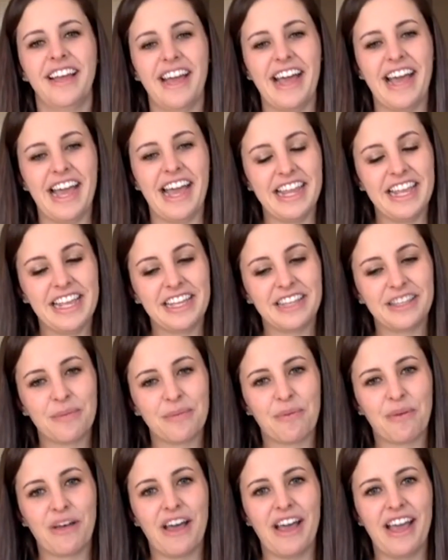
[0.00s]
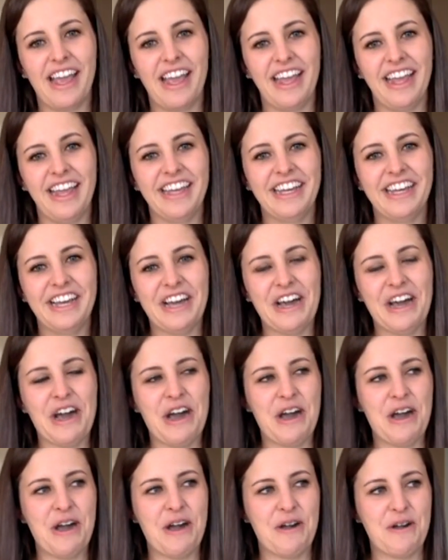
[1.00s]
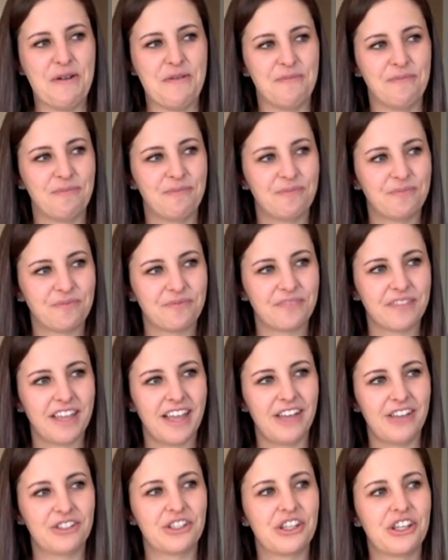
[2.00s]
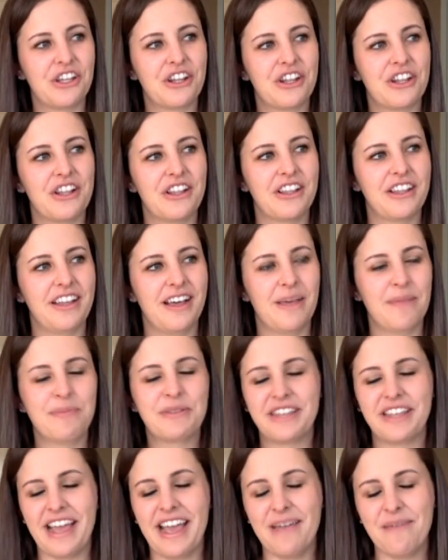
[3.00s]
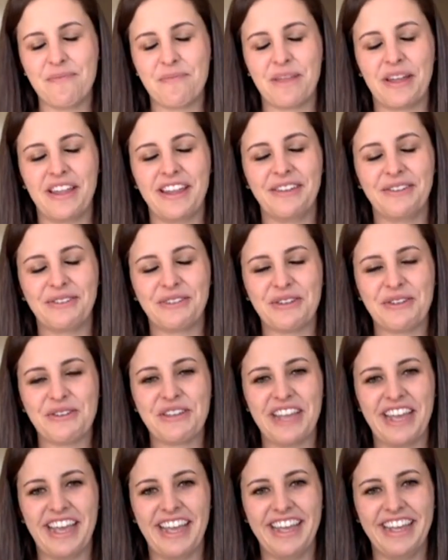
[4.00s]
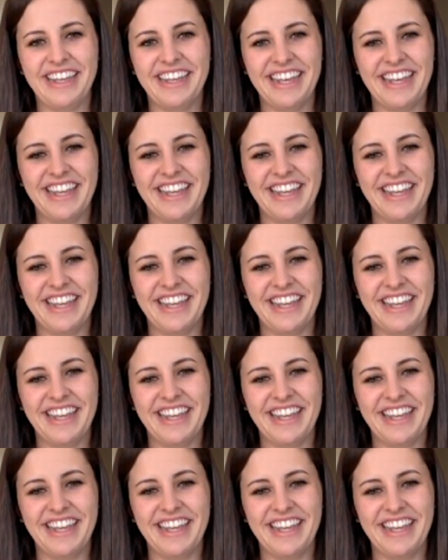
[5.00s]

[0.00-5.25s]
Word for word: I didn't get to play. Um, a little upset, but it was okay.